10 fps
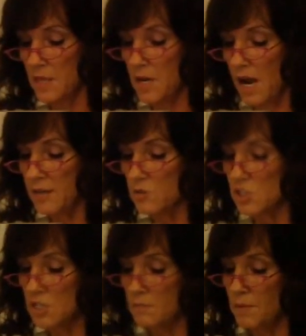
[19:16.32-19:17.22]
The
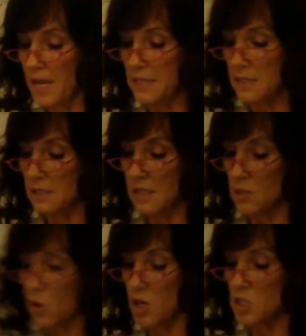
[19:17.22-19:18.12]
nitrogen bases,
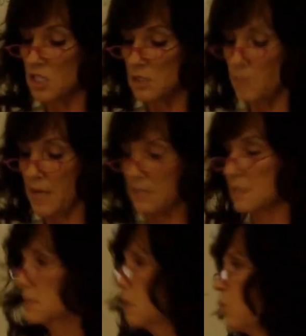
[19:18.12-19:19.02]
nitrogenous bases,